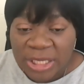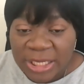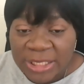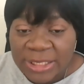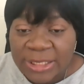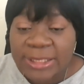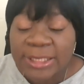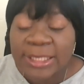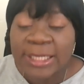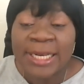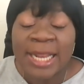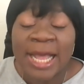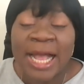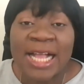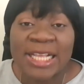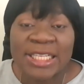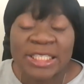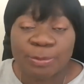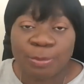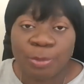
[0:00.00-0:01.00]
The
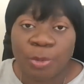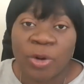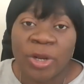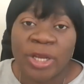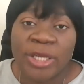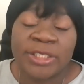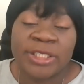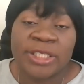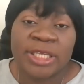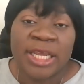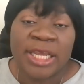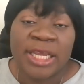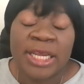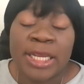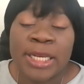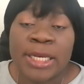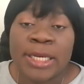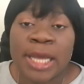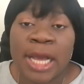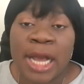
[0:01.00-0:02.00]
last point
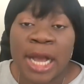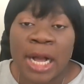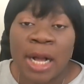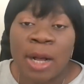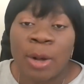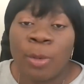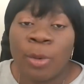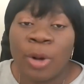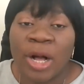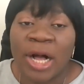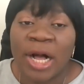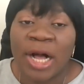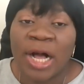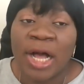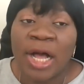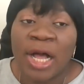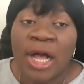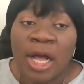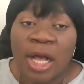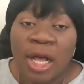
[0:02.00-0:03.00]
in our
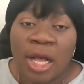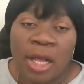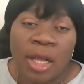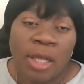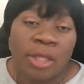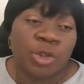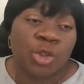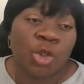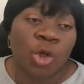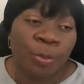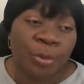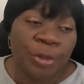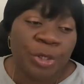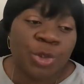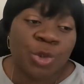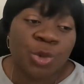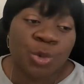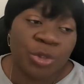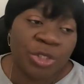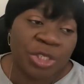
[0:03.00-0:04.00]
topic
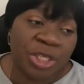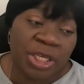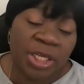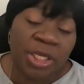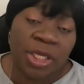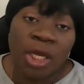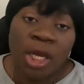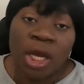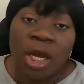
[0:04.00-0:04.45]
today,